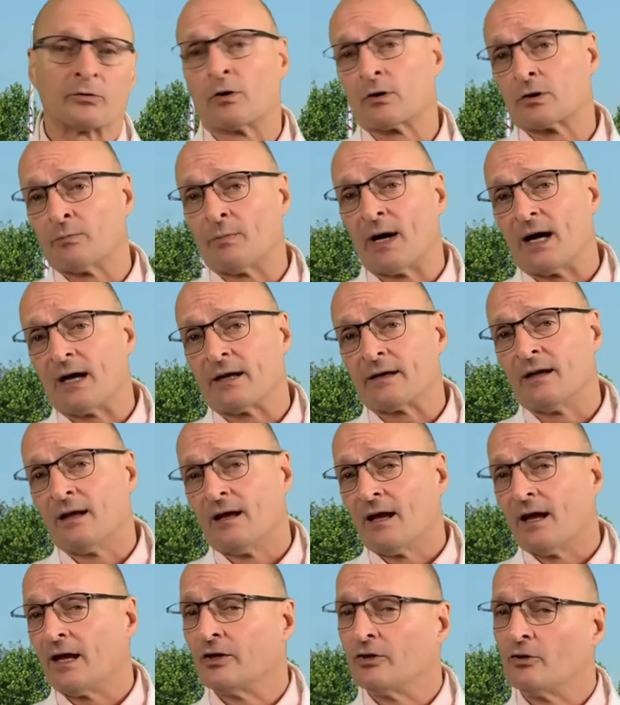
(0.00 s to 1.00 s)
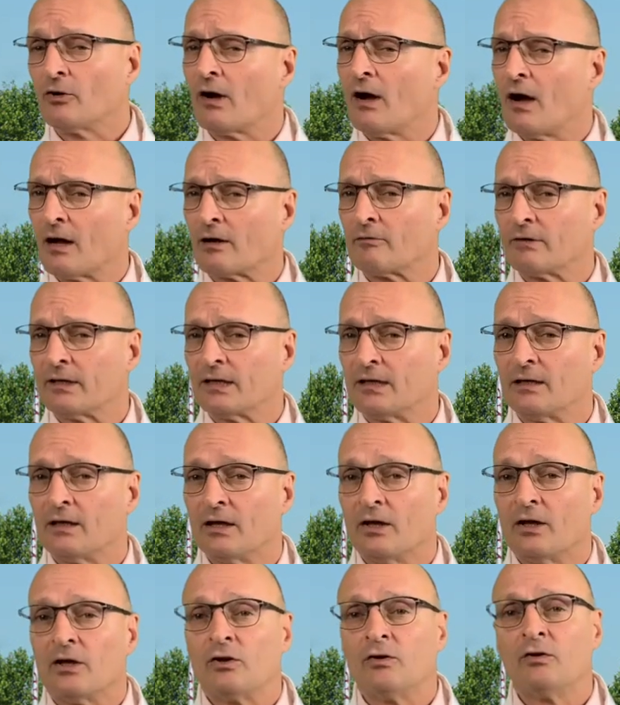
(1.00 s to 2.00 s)
autobahn and you're hungry,
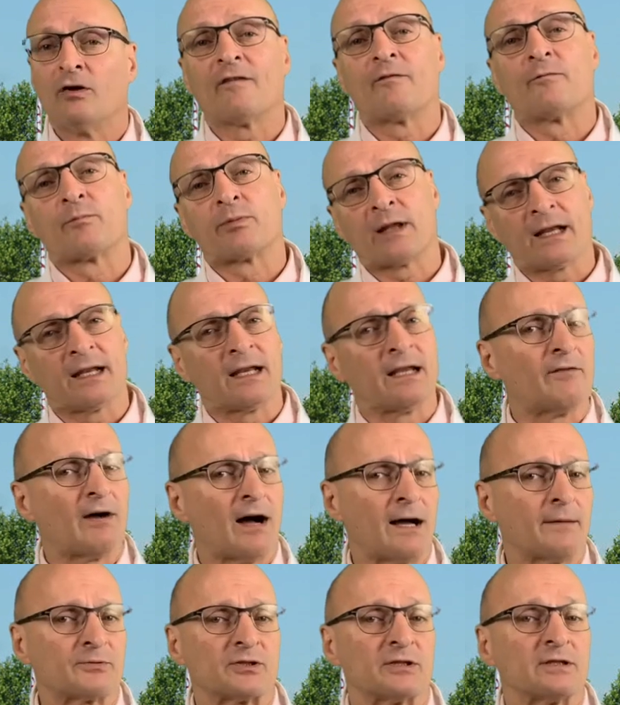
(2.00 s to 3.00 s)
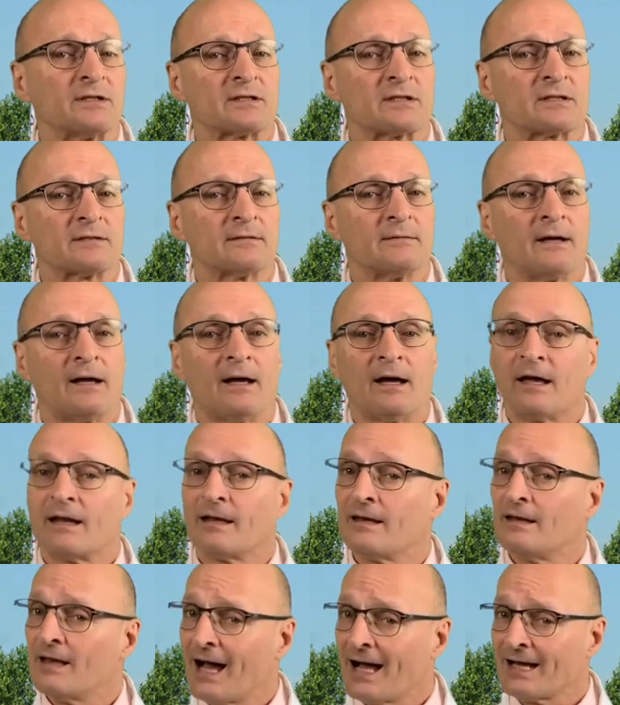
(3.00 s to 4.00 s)
you have plenty of options.
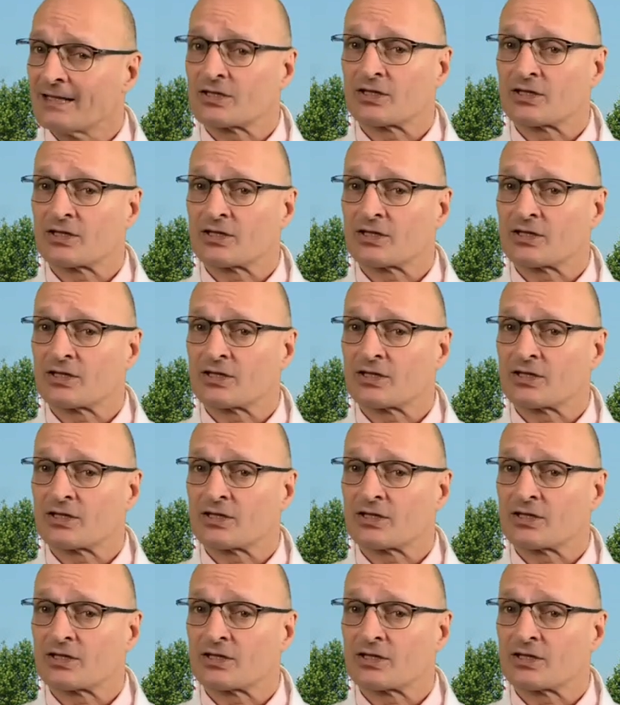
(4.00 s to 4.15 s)
Not